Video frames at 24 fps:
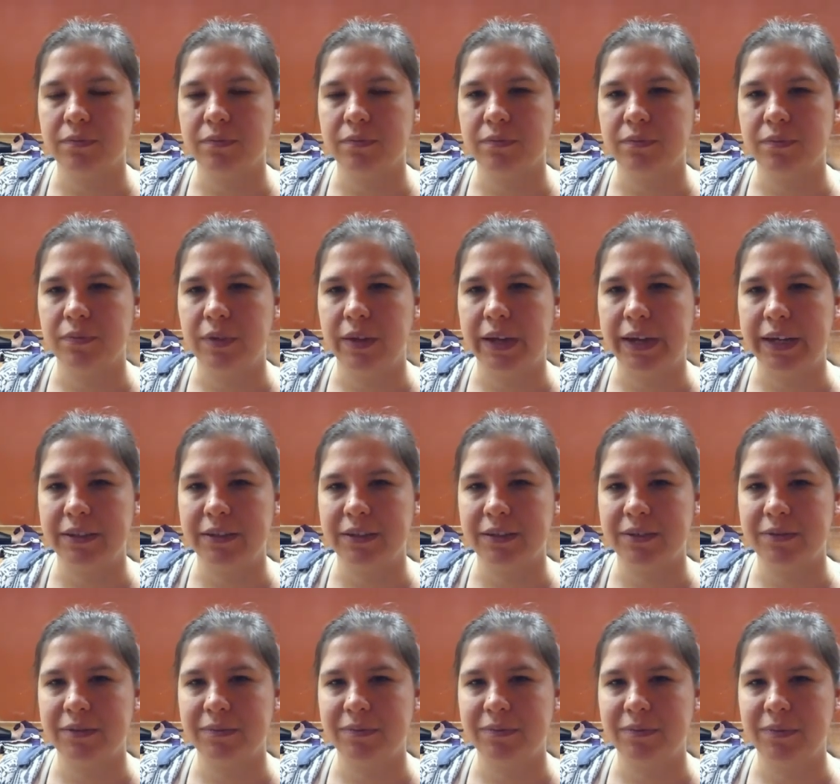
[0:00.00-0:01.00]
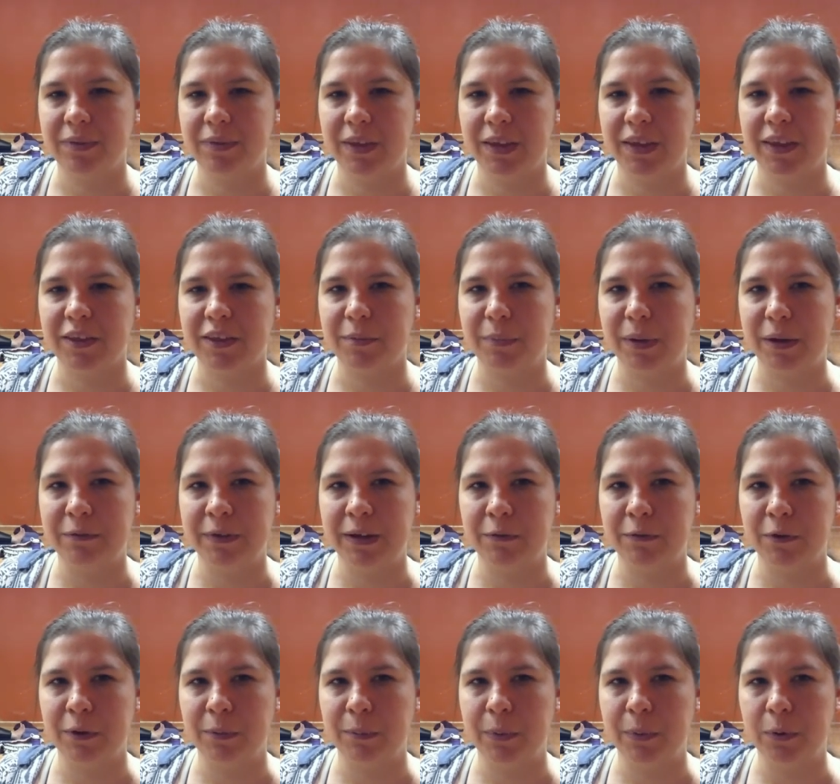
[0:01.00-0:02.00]
Nice. I think that's my
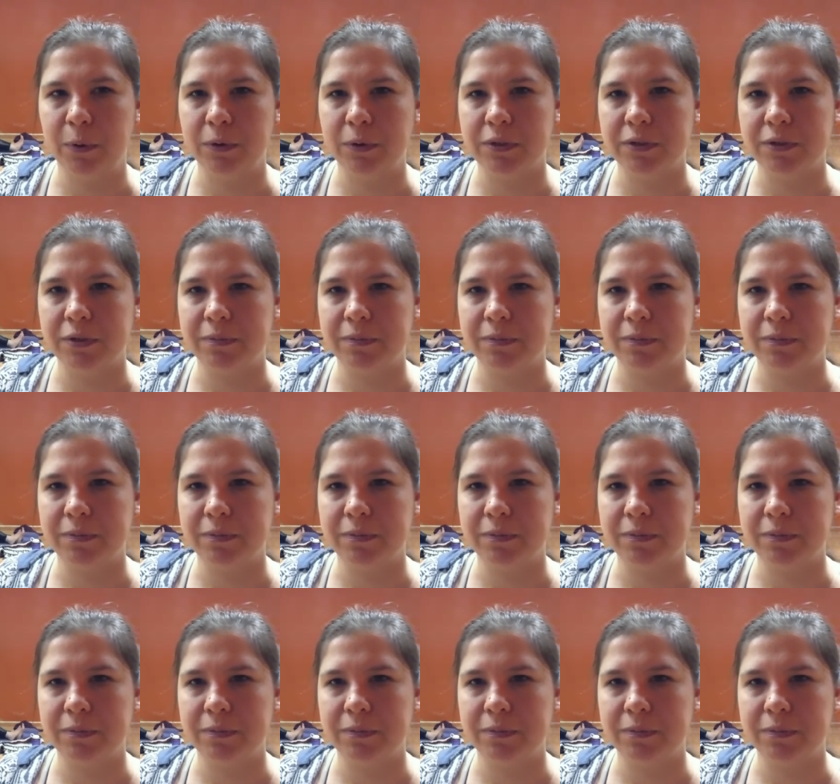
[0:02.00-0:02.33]
favorite pose.